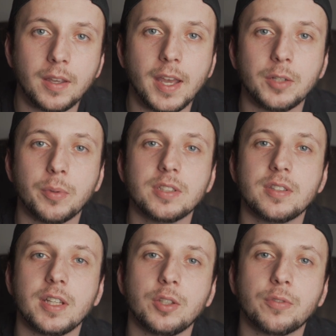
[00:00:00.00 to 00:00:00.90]
Anyways,
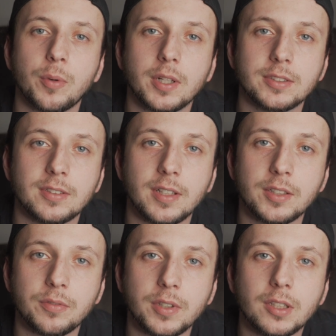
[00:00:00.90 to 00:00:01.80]
thank you for watching
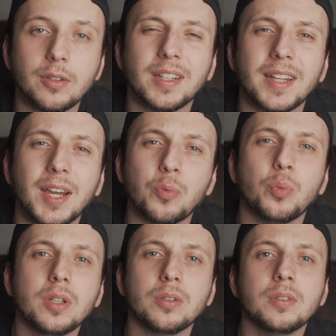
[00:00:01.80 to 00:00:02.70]
today's video, and I
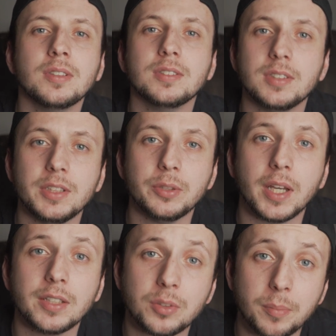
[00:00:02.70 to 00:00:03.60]
will see you
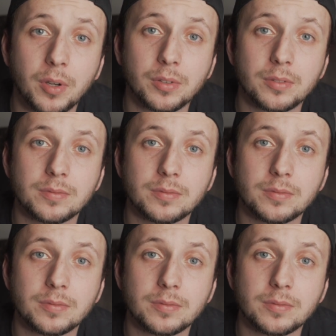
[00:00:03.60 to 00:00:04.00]
guys tomorrow.